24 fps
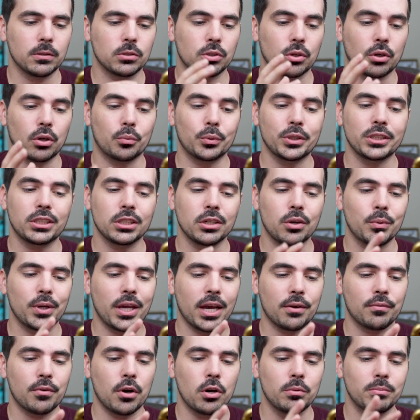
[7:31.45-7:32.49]
So our retail, we
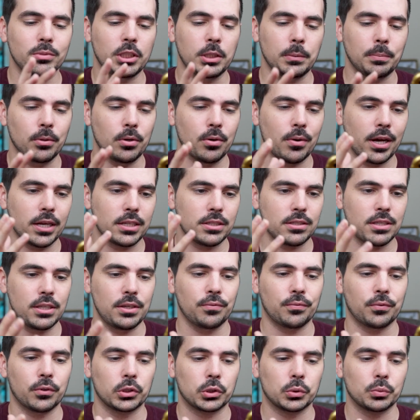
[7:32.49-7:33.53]
have Home Depot as the
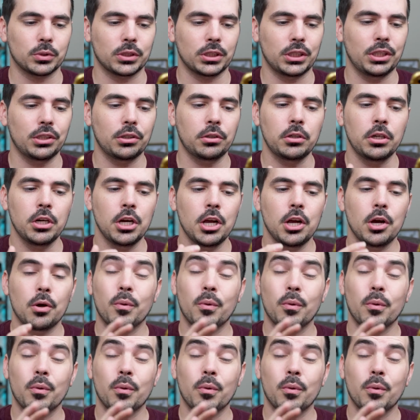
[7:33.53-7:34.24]
first one here.